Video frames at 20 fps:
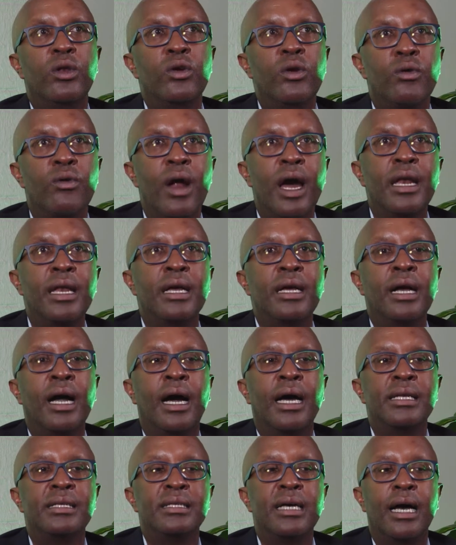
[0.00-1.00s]
when you're running
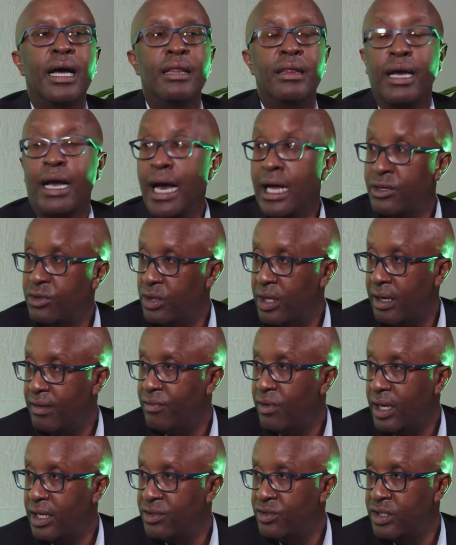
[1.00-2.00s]
at the country
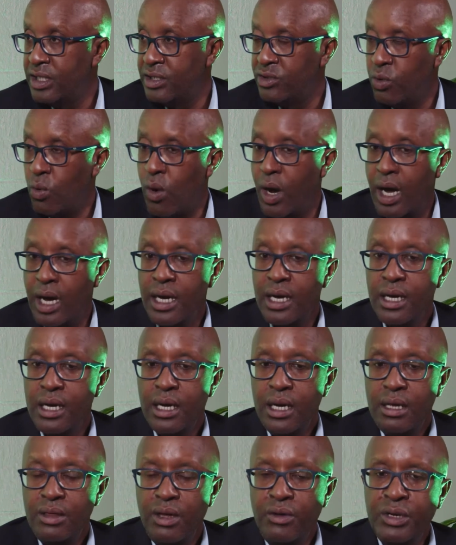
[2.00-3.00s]
level as it were.
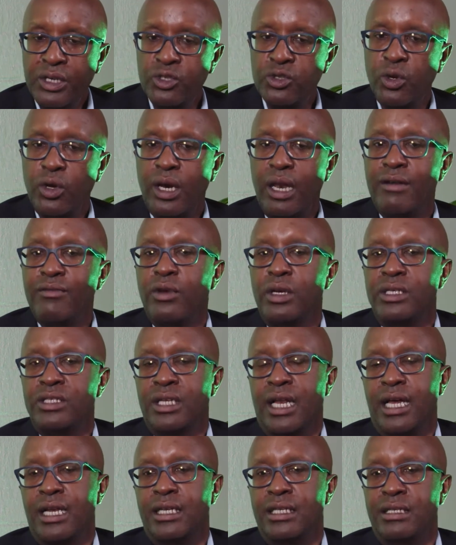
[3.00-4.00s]
The regional level
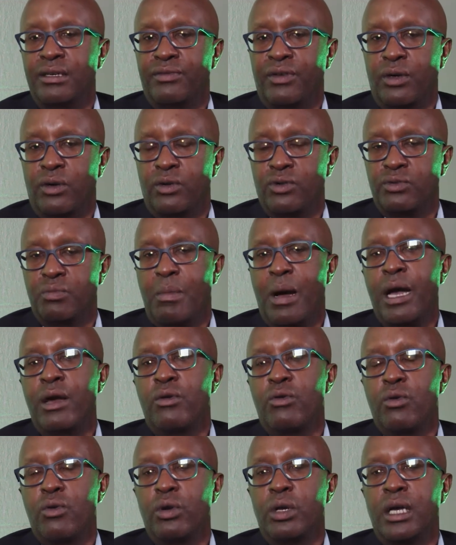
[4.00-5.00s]
is slightly different because my
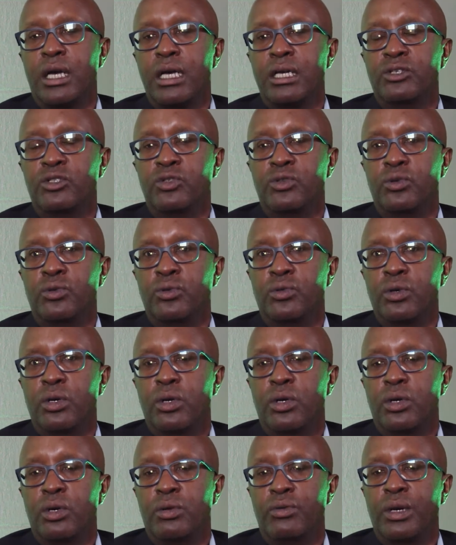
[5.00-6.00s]
role is to
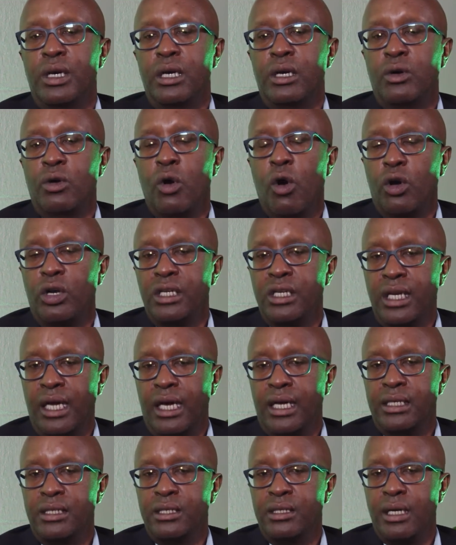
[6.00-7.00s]
really
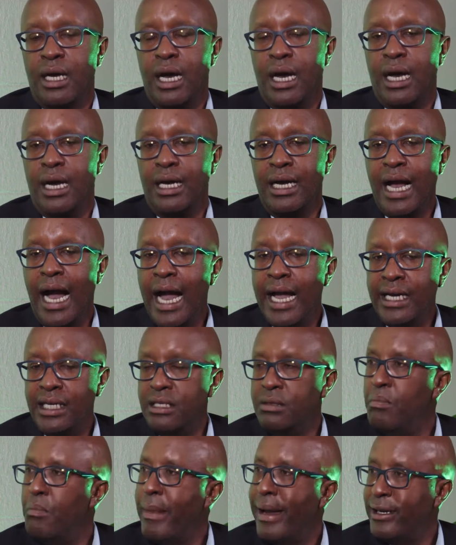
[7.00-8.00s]
coordinate,
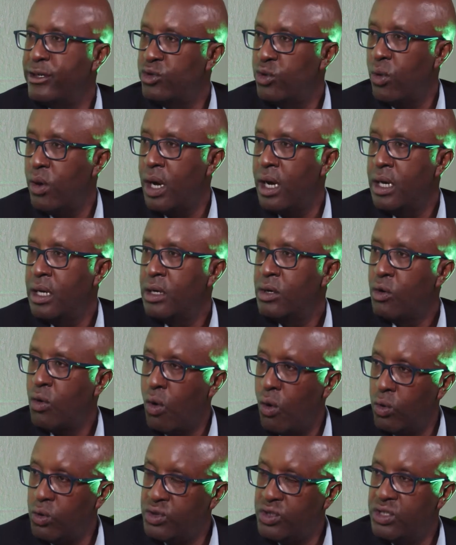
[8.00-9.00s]
guide, mentor,
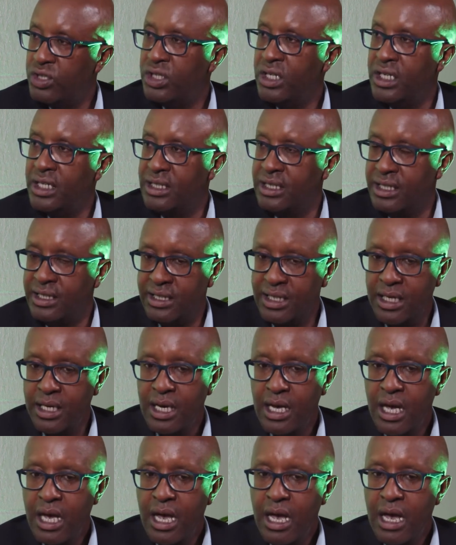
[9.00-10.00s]
coach, etc.